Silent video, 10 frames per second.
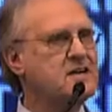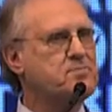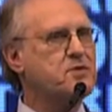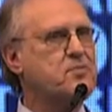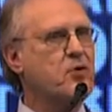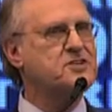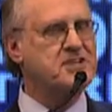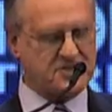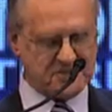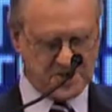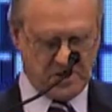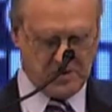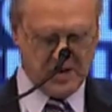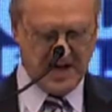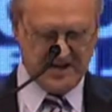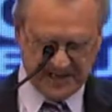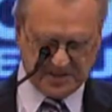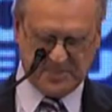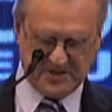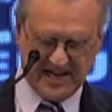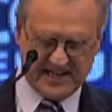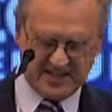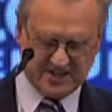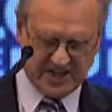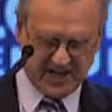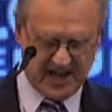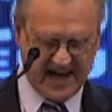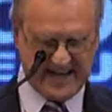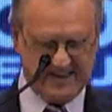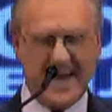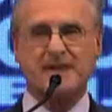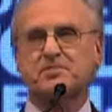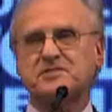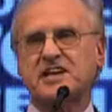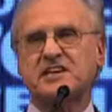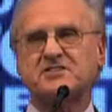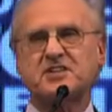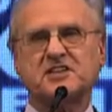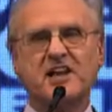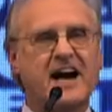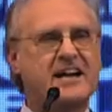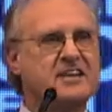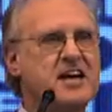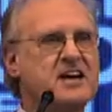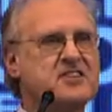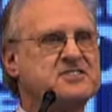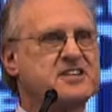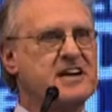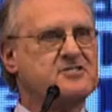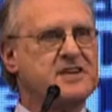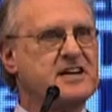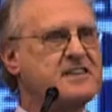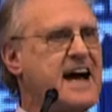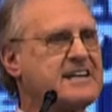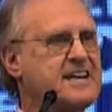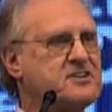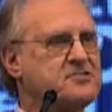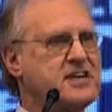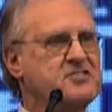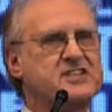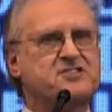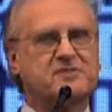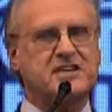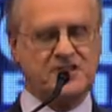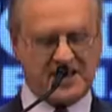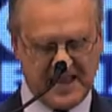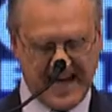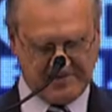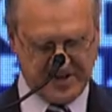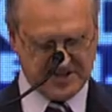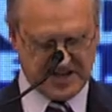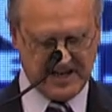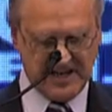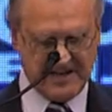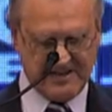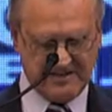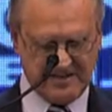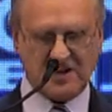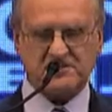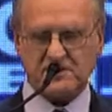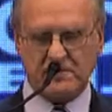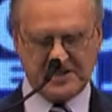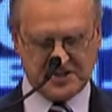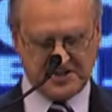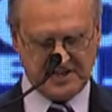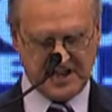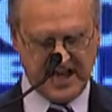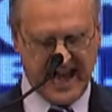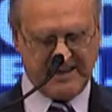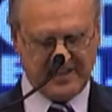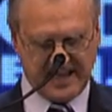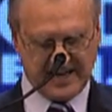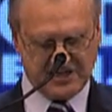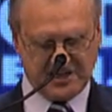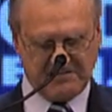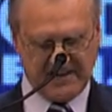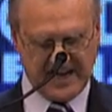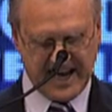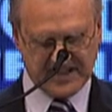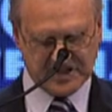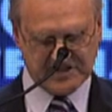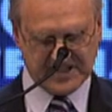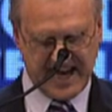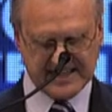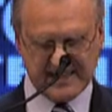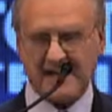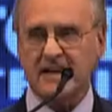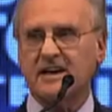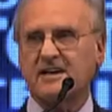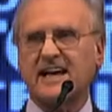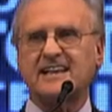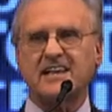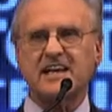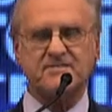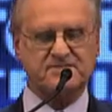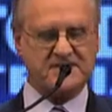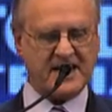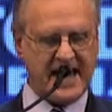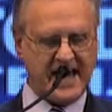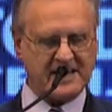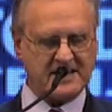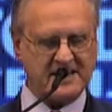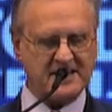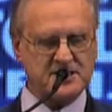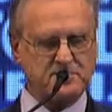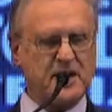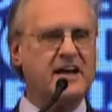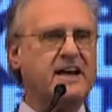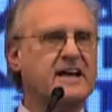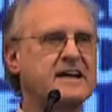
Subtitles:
purporting to show this percentage decline and that percentage decline in this country and that country, in this region and that region, not to mention the avalanche of financial data that leaves the head spinning.